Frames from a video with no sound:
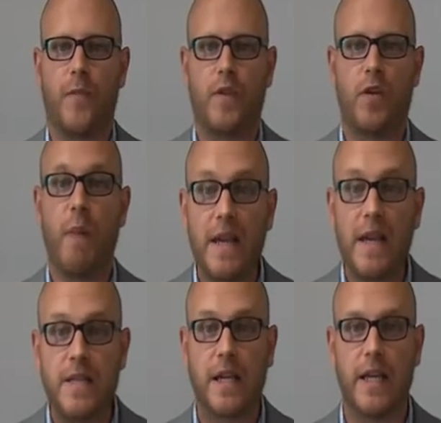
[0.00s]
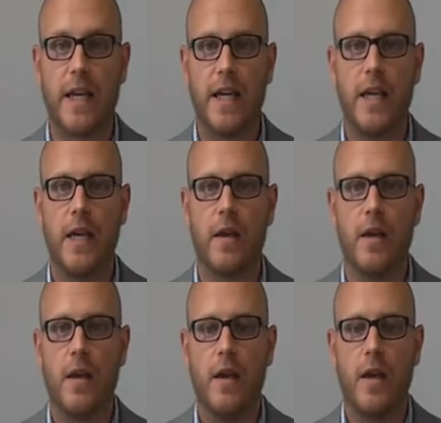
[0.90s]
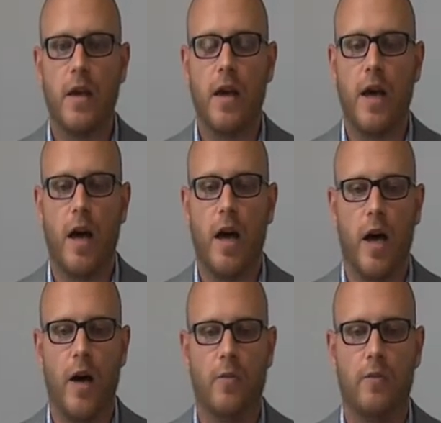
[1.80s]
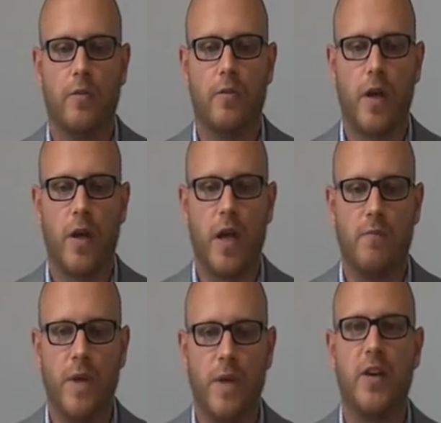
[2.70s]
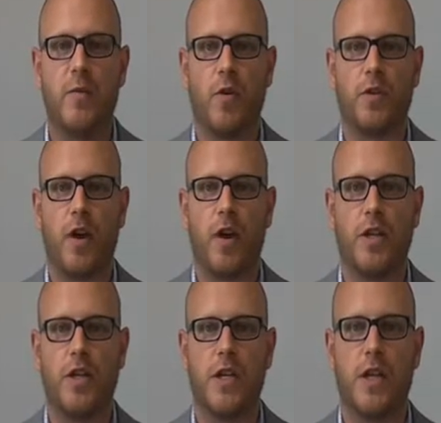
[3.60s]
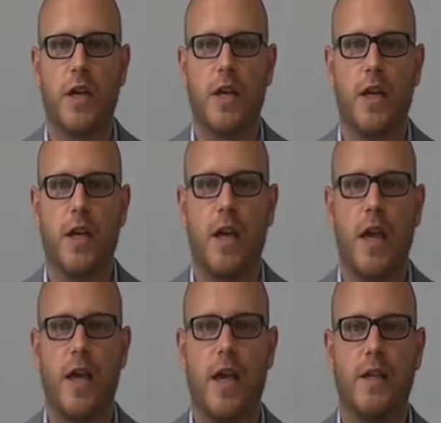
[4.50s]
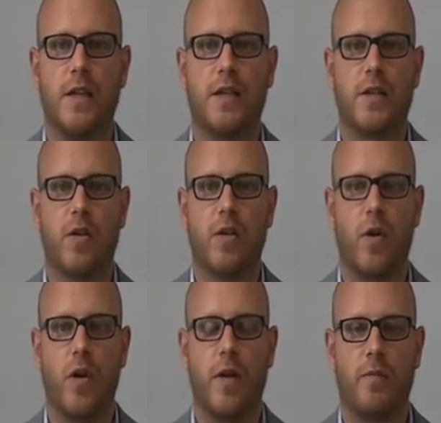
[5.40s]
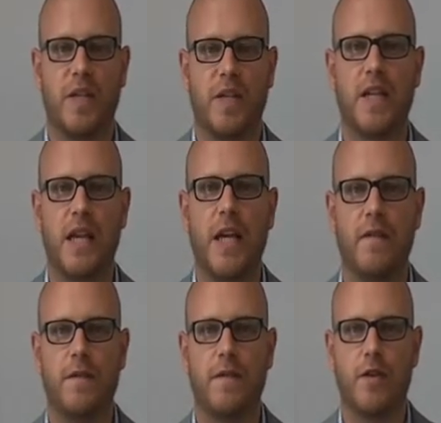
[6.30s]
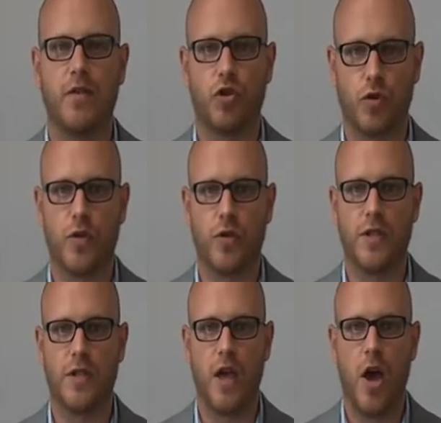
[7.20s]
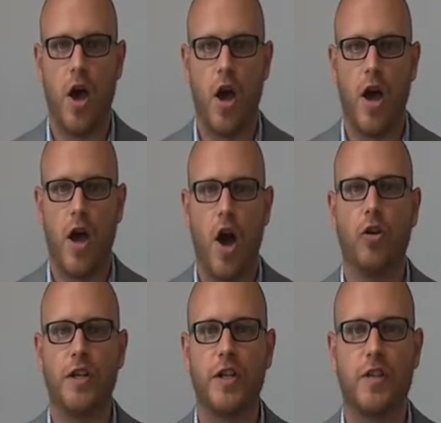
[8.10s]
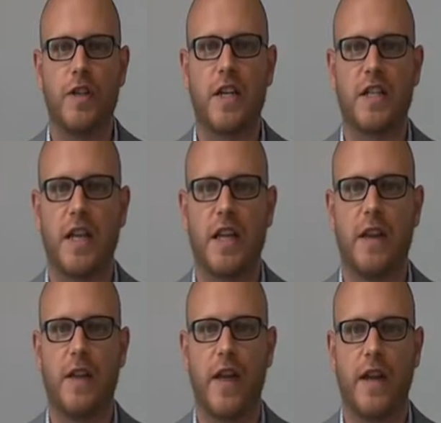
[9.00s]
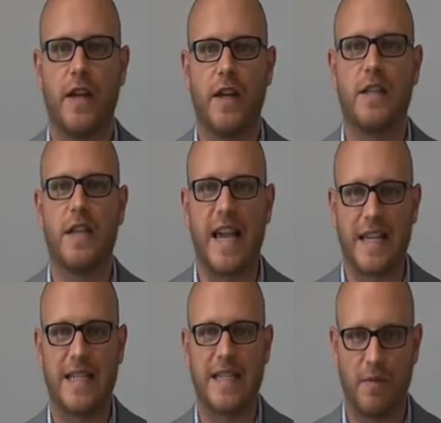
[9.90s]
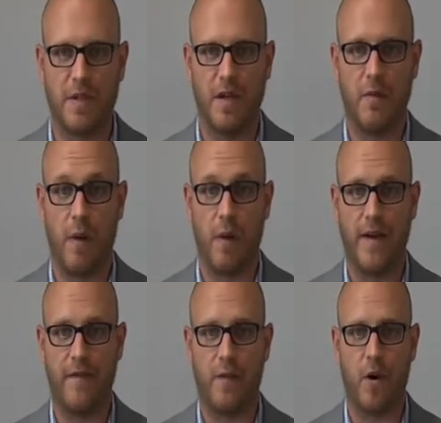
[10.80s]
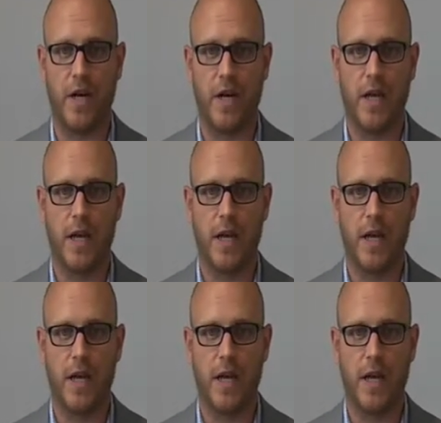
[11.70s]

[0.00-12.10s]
So basically here, a medium ontology is perceived truth only to the extent that it is accepted by everybody.